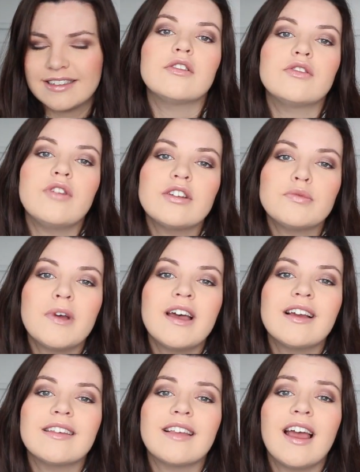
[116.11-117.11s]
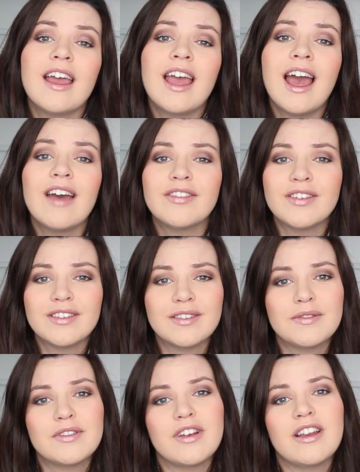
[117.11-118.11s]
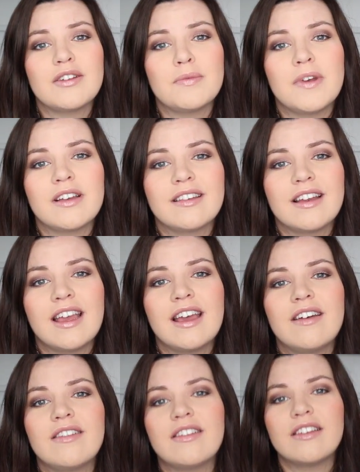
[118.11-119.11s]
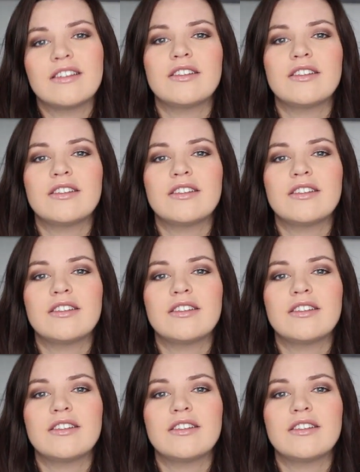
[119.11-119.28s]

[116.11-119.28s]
Stretch marks, I have got some stretch marks now,